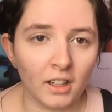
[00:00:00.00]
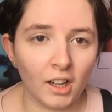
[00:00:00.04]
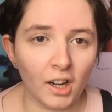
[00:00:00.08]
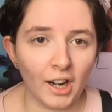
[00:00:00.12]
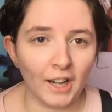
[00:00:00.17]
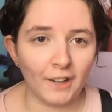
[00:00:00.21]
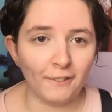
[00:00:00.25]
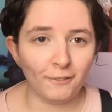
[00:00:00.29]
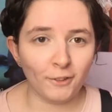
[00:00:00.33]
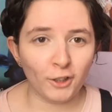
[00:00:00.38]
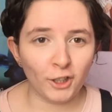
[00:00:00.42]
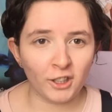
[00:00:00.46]

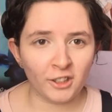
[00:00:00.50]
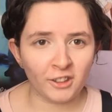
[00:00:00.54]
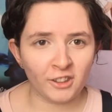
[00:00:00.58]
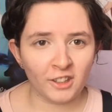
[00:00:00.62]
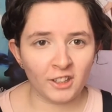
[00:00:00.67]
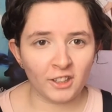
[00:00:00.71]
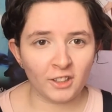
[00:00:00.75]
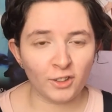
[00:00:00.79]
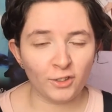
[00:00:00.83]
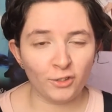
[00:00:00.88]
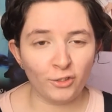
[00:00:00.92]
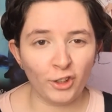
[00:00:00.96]
Alright, first
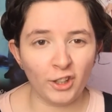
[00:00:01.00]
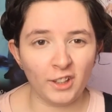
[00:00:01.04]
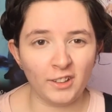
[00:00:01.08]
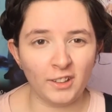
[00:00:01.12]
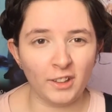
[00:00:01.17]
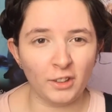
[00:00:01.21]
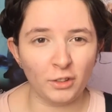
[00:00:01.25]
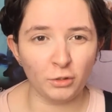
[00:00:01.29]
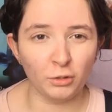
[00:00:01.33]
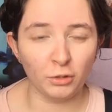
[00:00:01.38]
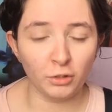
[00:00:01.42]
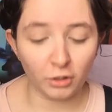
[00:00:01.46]
things first,
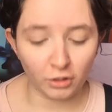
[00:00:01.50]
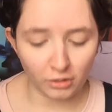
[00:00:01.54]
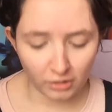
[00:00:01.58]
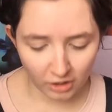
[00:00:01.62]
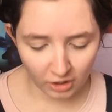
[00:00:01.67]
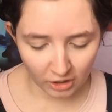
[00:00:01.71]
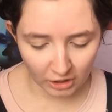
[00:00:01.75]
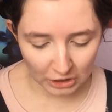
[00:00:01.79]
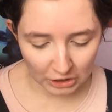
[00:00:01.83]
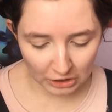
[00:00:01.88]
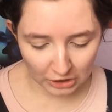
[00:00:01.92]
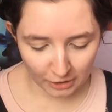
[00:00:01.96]
I don't
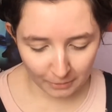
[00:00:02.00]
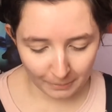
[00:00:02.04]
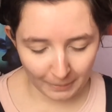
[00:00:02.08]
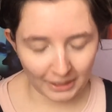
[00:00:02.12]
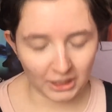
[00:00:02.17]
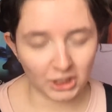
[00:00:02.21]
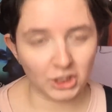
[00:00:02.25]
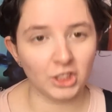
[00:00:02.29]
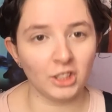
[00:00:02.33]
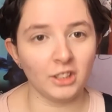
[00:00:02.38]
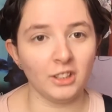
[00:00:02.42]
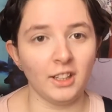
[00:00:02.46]
usually
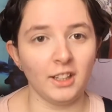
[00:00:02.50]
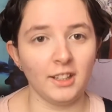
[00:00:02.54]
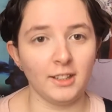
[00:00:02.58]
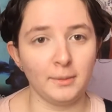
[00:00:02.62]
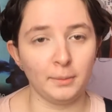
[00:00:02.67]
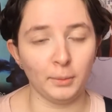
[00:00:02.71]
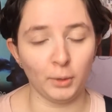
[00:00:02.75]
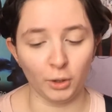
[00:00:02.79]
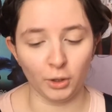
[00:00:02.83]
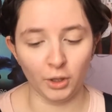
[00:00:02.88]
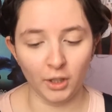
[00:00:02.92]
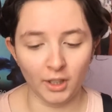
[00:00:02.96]
mention this,
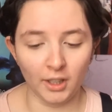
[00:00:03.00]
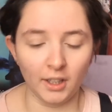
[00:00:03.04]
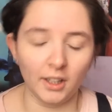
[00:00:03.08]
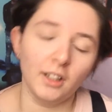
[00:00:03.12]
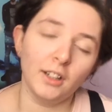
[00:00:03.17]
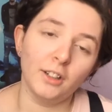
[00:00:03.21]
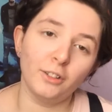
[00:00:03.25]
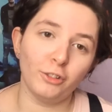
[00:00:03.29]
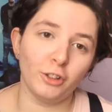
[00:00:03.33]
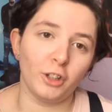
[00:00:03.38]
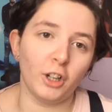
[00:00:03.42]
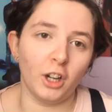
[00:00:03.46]
but
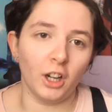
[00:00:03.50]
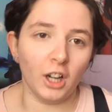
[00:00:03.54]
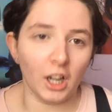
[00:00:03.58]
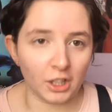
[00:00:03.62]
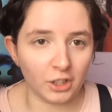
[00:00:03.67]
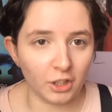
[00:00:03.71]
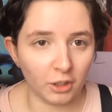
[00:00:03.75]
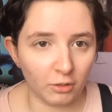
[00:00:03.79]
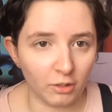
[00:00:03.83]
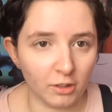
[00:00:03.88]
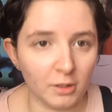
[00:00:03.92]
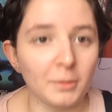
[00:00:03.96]
forgot to
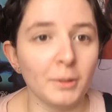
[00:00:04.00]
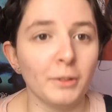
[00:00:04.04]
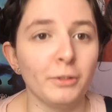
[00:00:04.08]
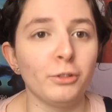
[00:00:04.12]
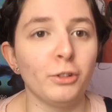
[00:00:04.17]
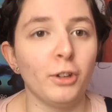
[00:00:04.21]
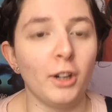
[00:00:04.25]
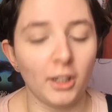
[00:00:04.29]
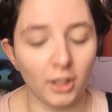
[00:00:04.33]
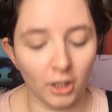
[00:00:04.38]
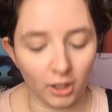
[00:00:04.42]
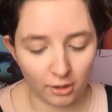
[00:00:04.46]
do this
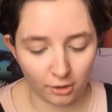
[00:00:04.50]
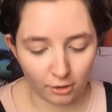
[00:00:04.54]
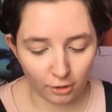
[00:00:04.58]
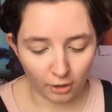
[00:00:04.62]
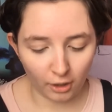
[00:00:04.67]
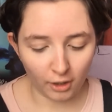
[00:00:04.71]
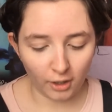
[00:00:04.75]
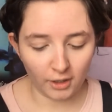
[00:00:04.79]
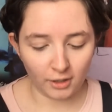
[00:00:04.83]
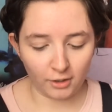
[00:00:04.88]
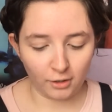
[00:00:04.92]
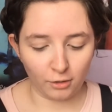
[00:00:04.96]
before I got
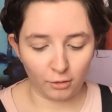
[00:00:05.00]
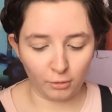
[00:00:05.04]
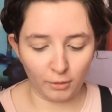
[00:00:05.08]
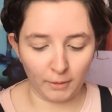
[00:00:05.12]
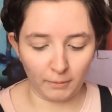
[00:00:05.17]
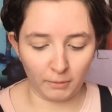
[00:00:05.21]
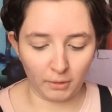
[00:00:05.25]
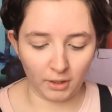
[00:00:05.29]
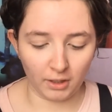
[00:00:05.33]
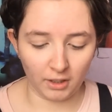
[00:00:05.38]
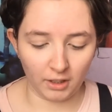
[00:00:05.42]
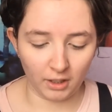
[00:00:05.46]
started. So
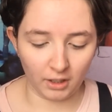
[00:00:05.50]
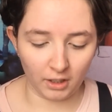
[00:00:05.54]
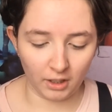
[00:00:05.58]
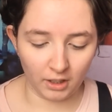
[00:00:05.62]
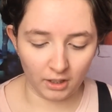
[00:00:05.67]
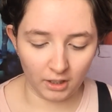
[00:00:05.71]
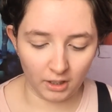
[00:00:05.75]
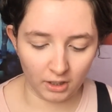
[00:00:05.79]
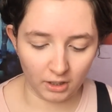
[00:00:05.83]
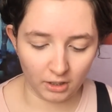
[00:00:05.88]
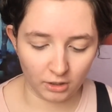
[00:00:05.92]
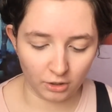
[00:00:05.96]
I'm gonna
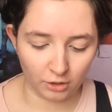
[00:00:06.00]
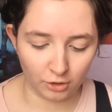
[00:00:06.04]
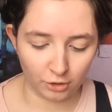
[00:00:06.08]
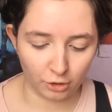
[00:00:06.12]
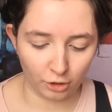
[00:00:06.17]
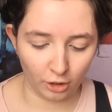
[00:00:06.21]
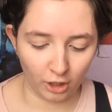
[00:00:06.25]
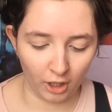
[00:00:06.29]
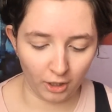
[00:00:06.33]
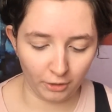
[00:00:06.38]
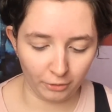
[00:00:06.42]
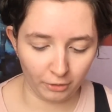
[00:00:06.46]
just
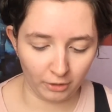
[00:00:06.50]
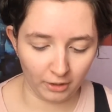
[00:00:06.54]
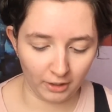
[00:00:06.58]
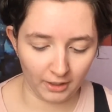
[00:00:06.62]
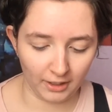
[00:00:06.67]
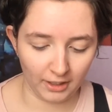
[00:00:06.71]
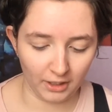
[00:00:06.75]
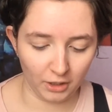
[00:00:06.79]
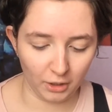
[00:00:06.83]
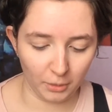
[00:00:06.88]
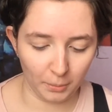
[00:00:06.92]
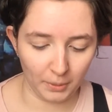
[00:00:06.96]
start off with a
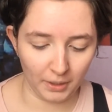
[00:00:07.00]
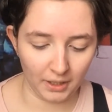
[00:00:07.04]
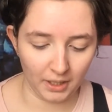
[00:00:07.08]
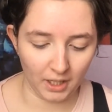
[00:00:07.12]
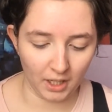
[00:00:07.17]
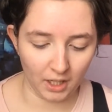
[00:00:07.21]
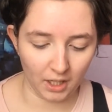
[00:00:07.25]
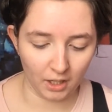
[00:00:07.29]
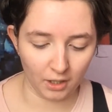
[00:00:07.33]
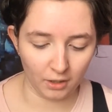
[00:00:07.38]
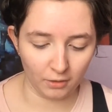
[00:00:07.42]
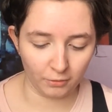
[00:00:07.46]
little bit
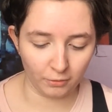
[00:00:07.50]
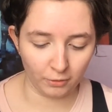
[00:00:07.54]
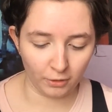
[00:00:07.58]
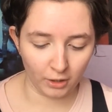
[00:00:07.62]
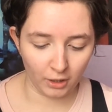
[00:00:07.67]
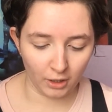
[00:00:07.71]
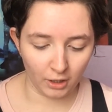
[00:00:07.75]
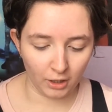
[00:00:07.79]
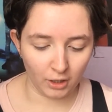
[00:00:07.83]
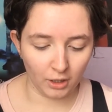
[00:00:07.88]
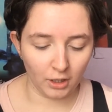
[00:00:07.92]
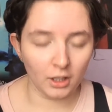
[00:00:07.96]
of
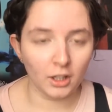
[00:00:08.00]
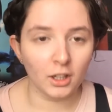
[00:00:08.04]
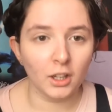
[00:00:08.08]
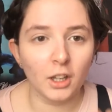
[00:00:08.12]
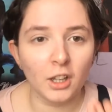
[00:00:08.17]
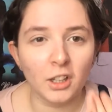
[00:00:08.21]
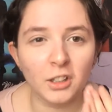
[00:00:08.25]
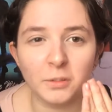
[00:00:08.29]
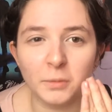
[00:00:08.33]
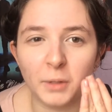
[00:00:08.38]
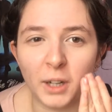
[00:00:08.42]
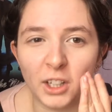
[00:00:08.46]

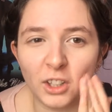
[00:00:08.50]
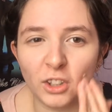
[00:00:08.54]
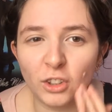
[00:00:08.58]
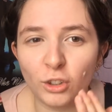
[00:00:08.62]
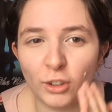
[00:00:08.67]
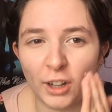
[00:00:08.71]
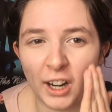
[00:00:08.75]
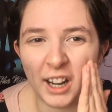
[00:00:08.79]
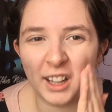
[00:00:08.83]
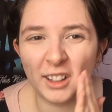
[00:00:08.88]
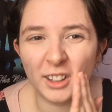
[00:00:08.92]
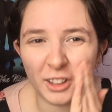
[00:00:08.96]

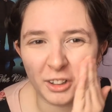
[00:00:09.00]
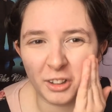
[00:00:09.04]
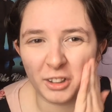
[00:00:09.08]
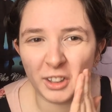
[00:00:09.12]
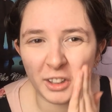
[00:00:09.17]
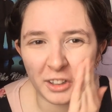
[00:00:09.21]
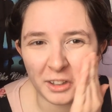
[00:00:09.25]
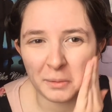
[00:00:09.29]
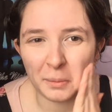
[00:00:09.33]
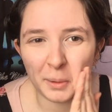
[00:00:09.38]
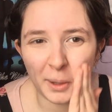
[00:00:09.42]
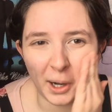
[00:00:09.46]
moisturizer on
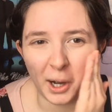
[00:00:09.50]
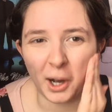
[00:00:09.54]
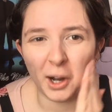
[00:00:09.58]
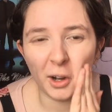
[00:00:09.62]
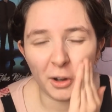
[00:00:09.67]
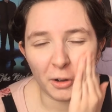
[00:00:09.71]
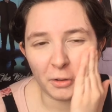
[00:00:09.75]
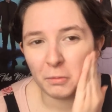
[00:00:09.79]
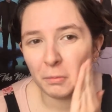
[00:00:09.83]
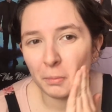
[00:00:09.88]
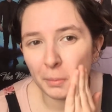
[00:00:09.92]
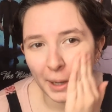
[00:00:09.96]
this
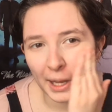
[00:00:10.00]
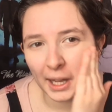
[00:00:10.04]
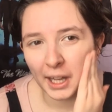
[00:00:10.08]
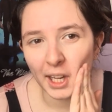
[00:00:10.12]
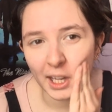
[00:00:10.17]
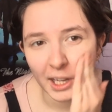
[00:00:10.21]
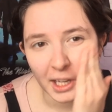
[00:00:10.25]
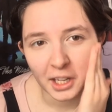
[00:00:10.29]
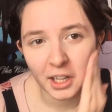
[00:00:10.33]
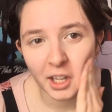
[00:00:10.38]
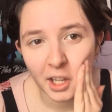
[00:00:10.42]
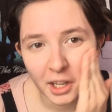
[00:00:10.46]
part of
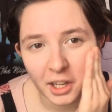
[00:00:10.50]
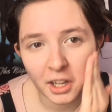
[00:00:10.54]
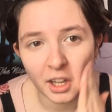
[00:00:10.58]
my